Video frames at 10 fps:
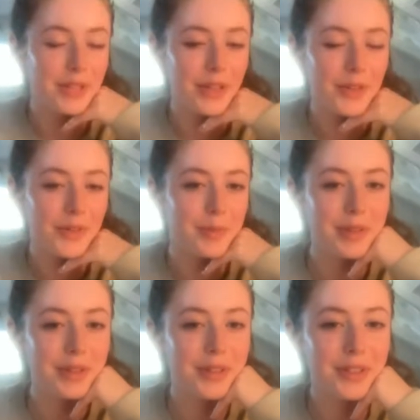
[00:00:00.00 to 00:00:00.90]
sounds
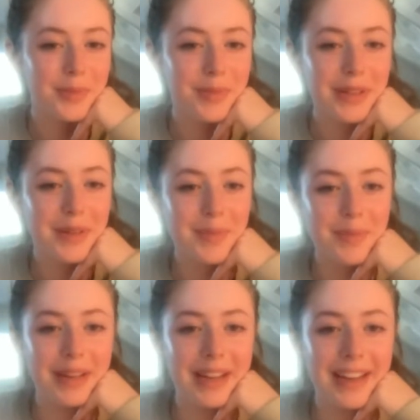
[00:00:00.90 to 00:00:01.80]
familiar to me,
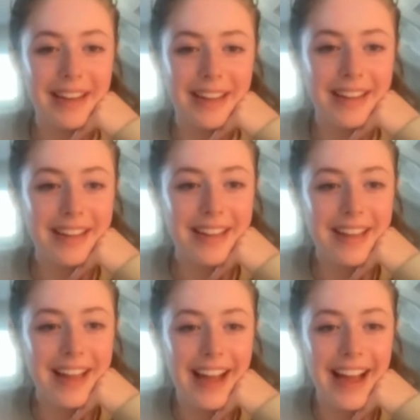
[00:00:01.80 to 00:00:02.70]
but I
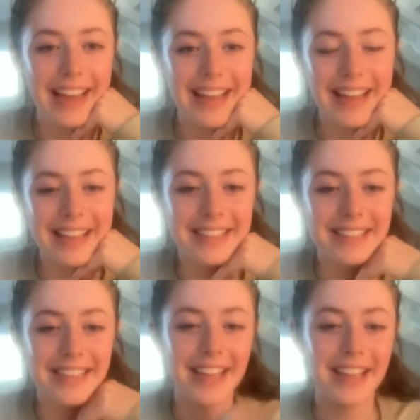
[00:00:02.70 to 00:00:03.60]
can't
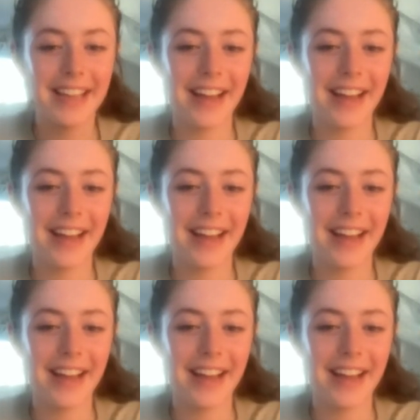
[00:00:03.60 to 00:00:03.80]
say